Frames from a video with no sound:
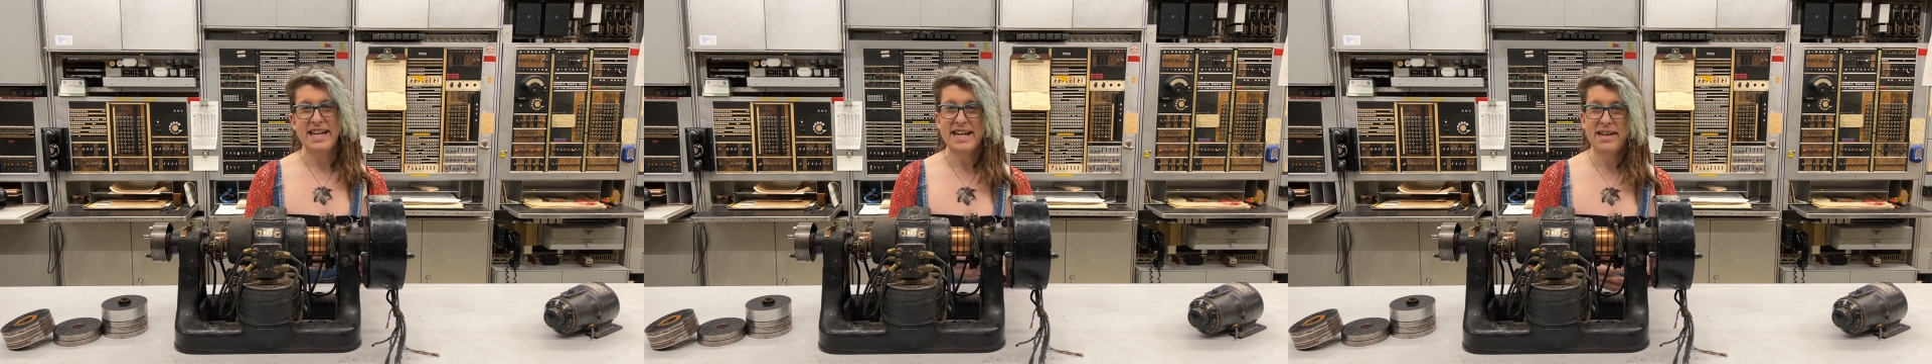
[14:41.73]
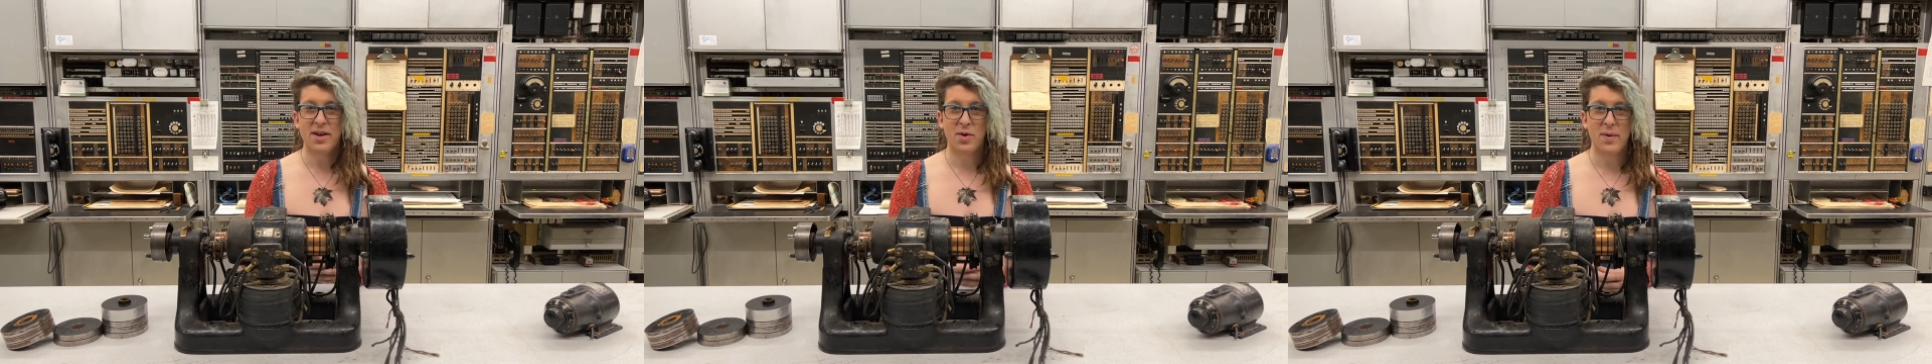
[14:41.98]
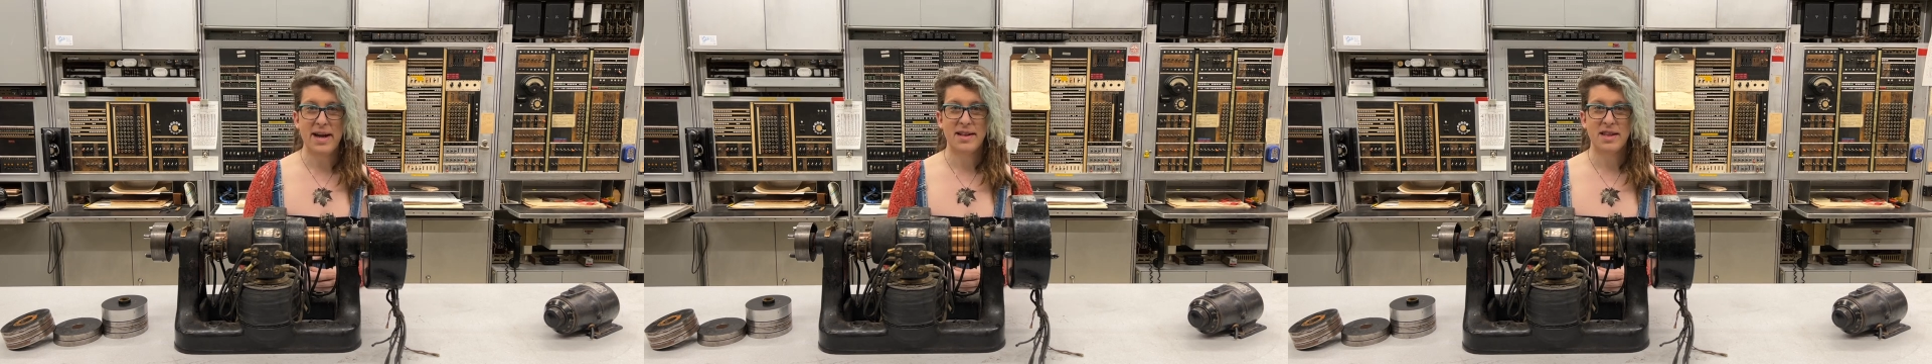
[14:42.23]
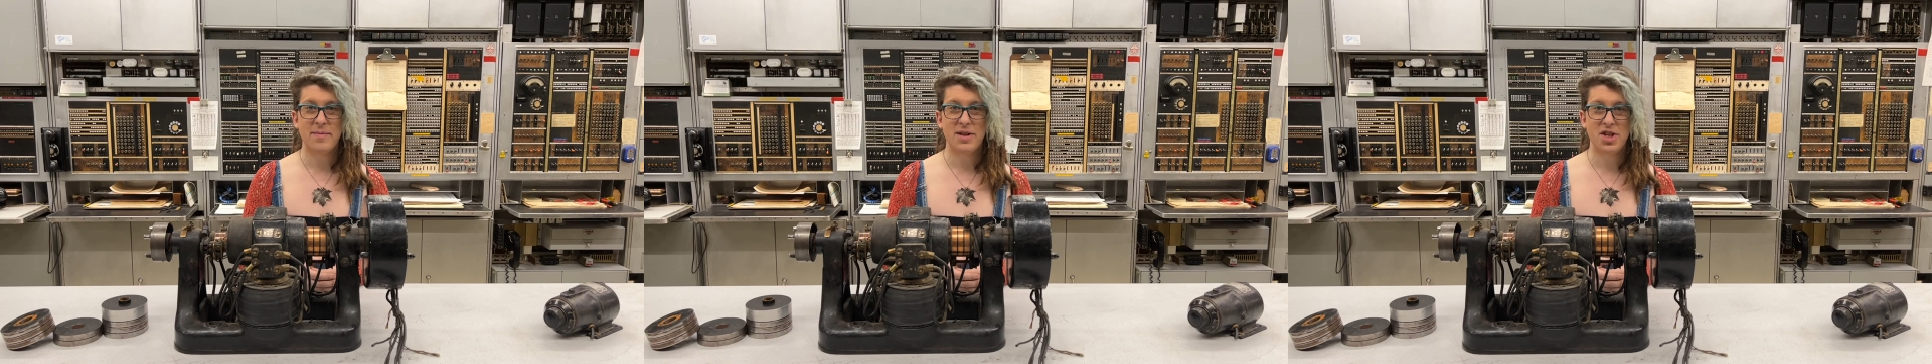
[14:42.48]
eating away
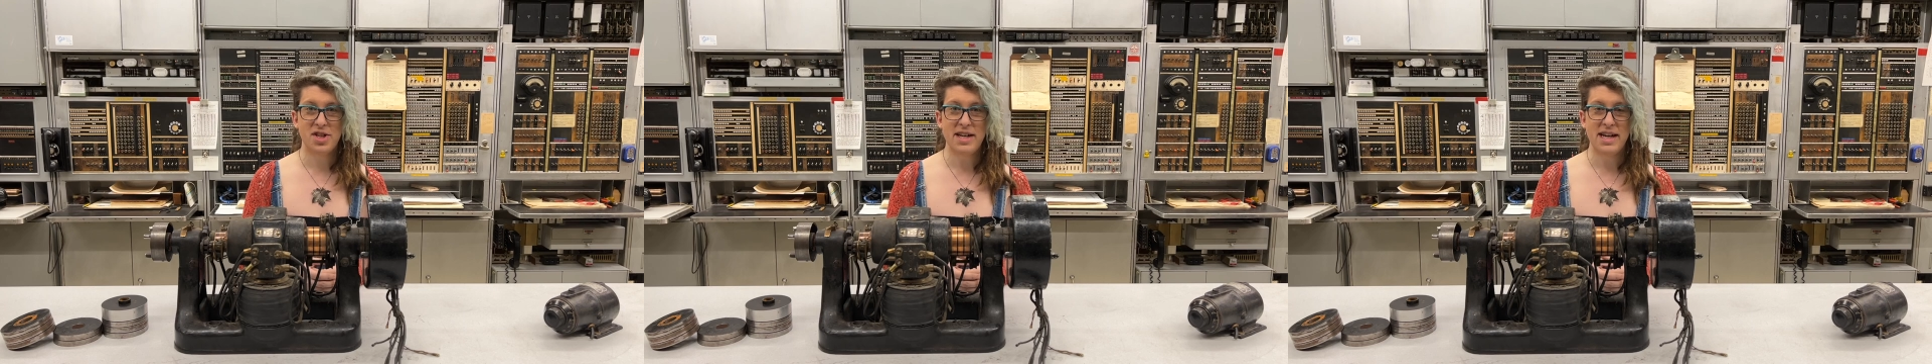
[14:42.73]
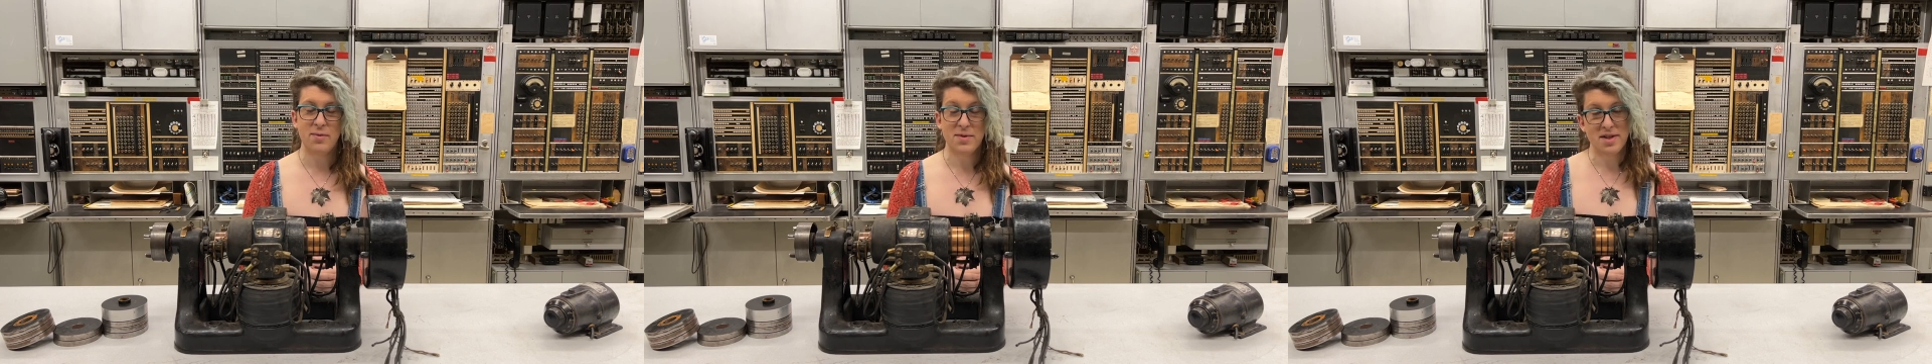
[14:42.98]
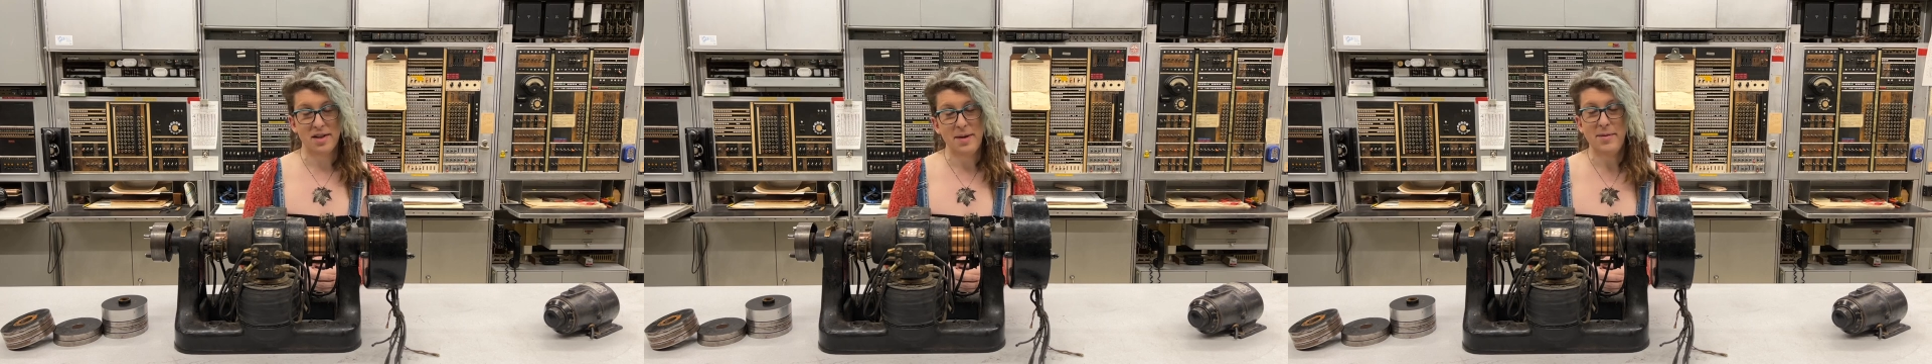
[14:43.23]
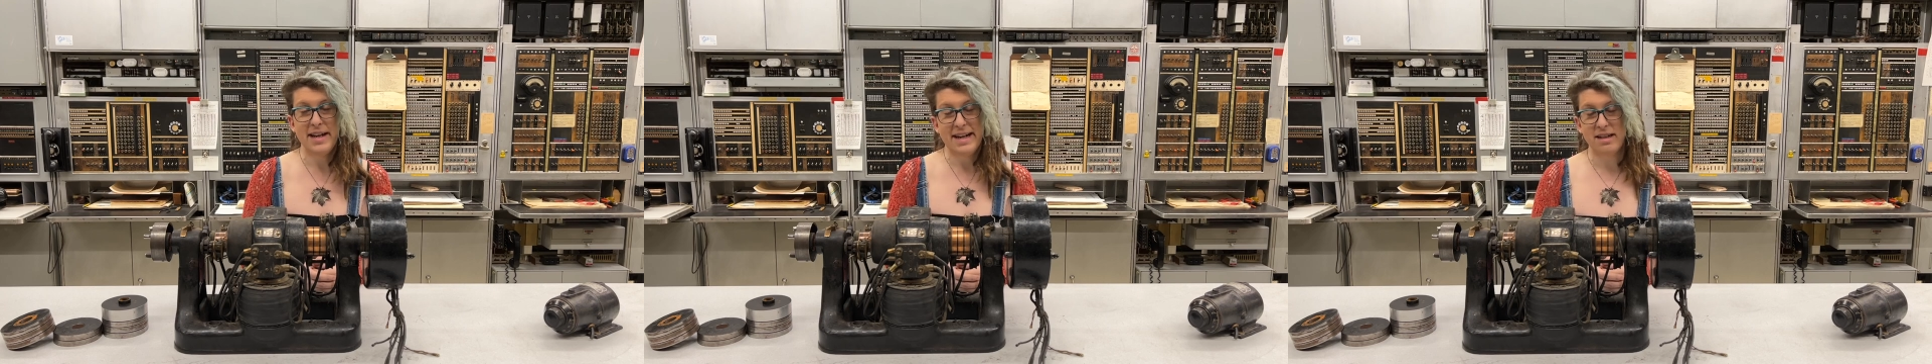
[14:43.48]
at the machine was
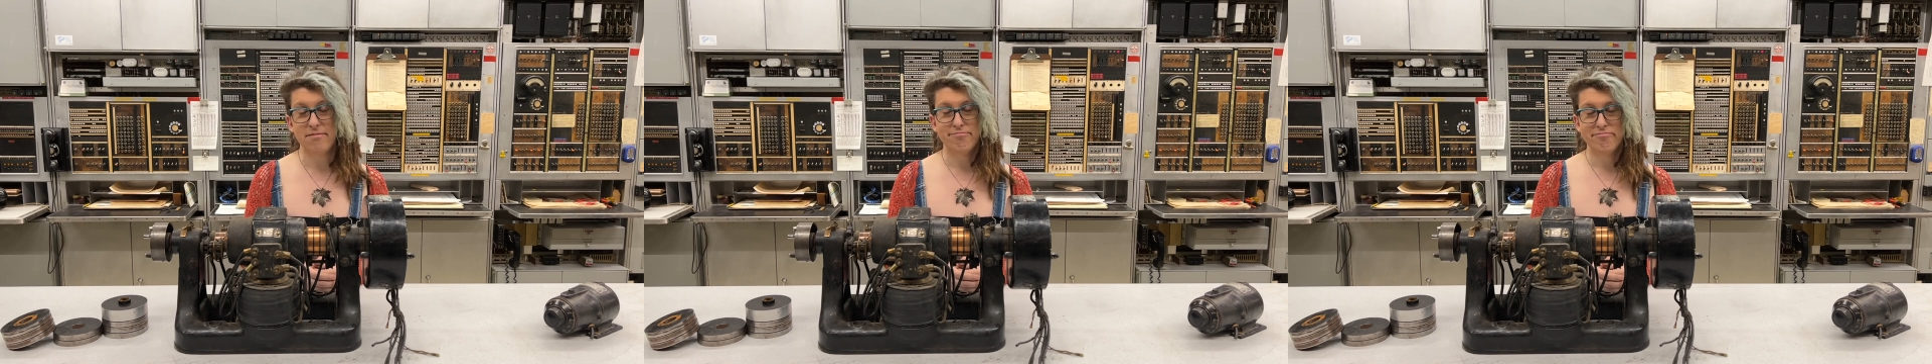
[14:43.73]
eliminated.